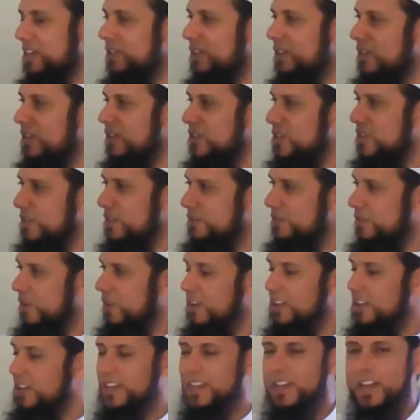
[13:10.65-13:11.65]
They're going to start
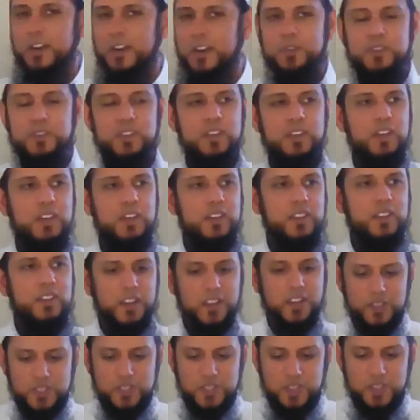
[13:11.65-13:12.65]
falling out. They're
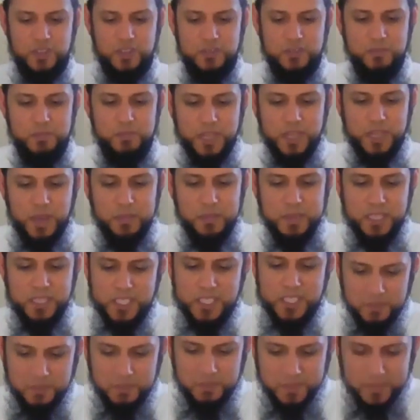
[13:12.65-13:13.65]
going to start becoming
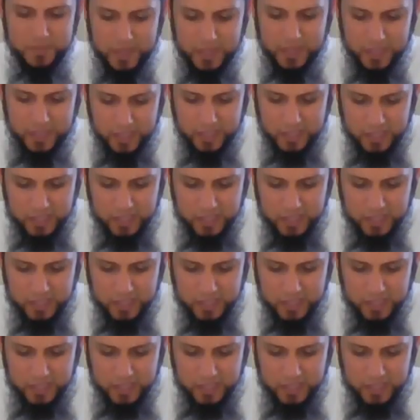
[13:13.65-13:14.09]
dim.